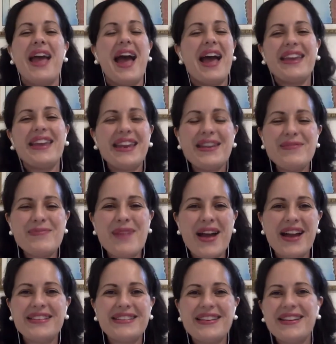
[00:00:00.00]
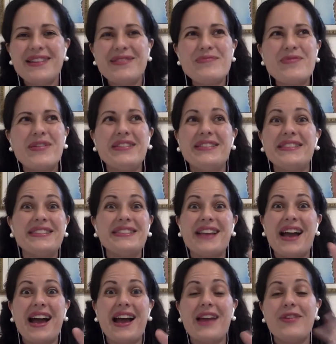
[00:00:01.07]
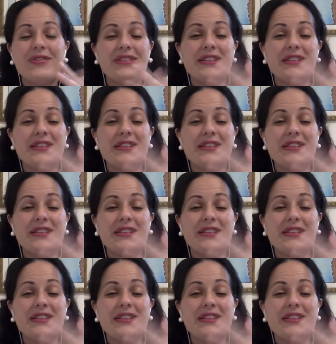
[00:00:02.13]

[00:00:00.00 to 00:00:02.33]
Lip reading: I can imagine when this guy or